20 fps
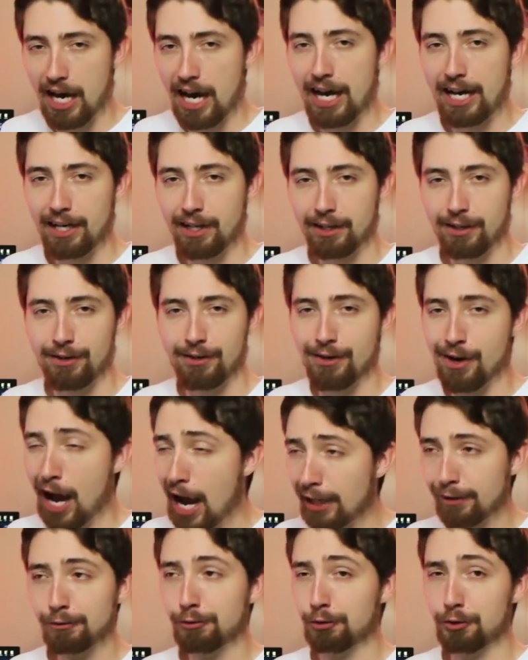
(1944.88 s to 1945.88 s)
Big Willie
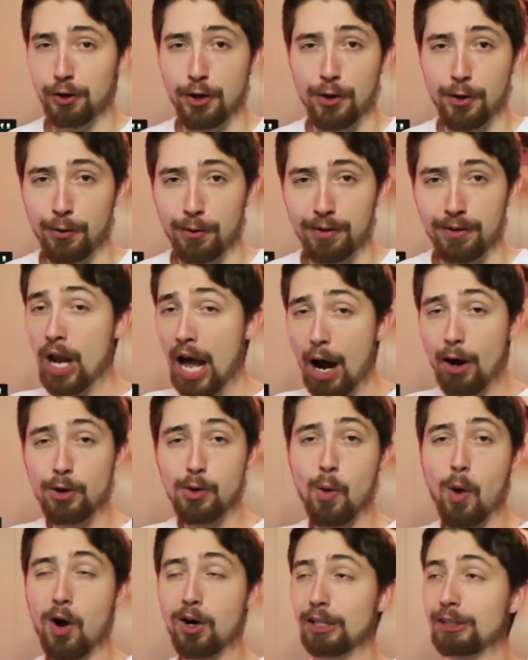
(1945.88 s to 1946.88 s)
from the Willie Mac
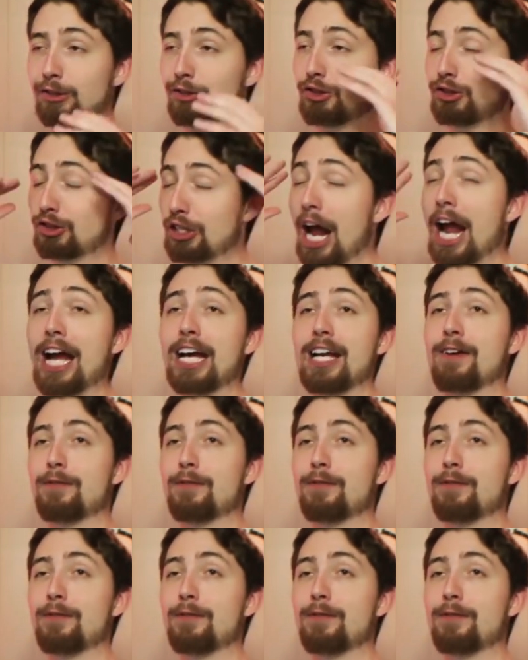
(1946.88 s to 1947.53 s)
show. That's Big Willie.